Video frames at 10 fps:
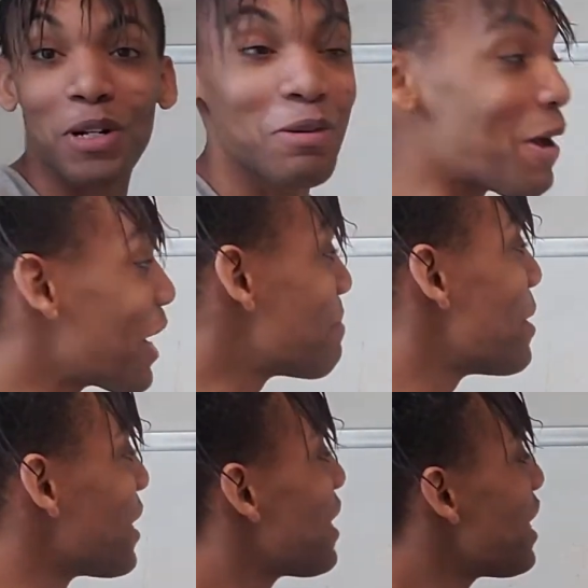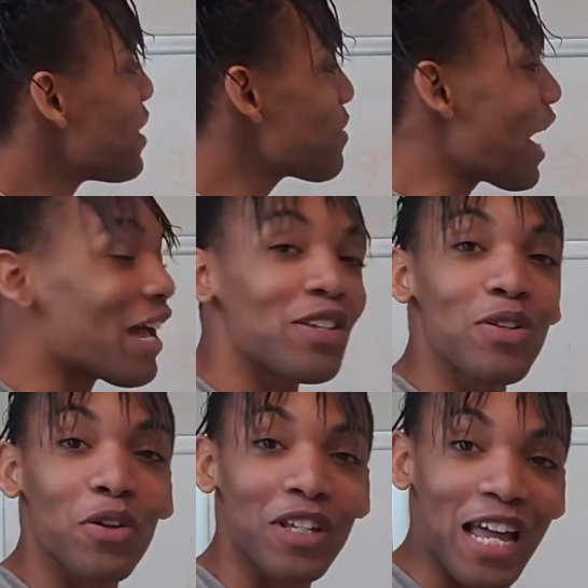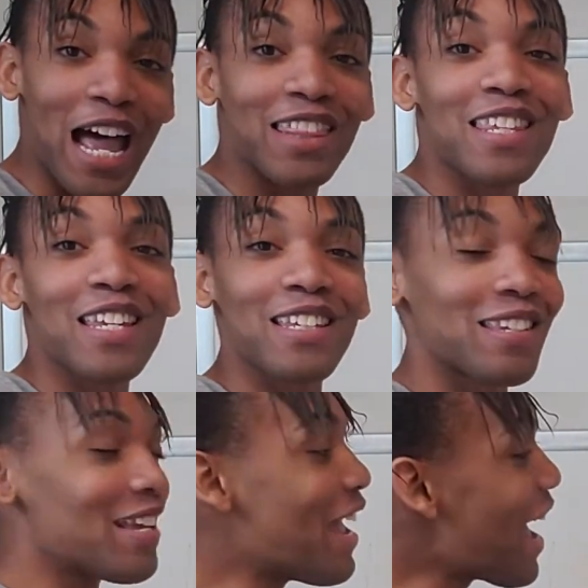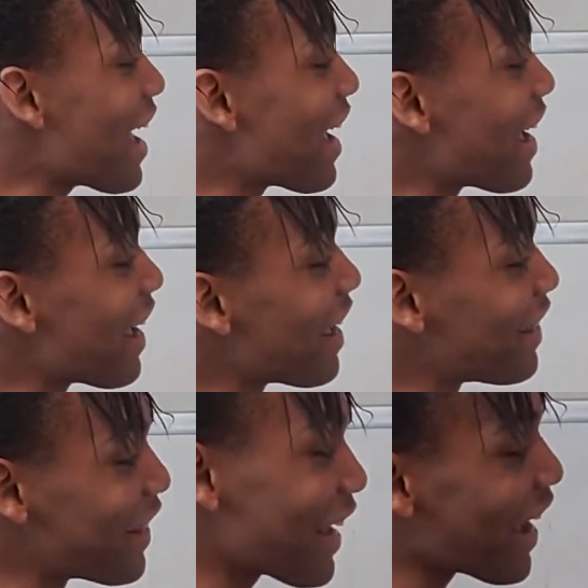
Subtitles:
much about it, but you got, the gothics, and they